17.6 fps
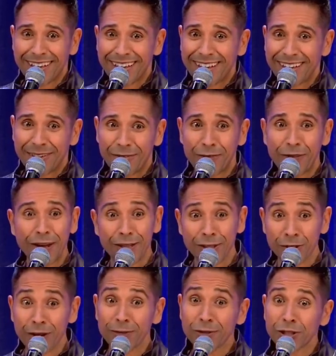Fellas,
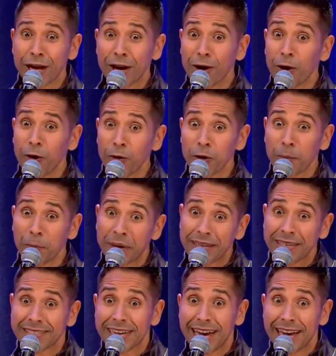you ever try to hold the
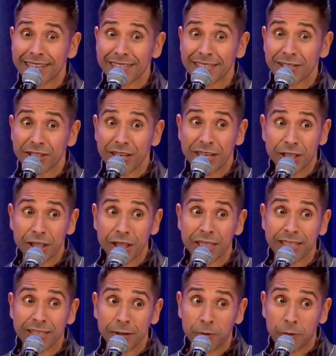penis hostage and she
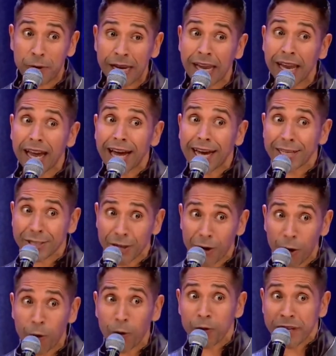doesn't even realize you're
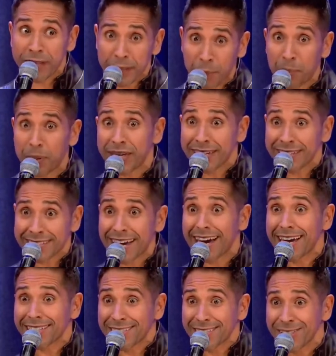holding the penis
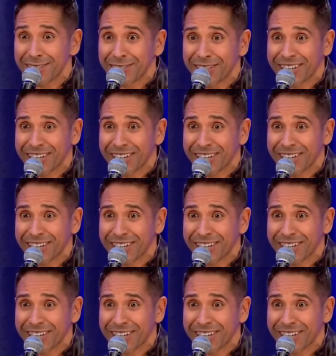hostage?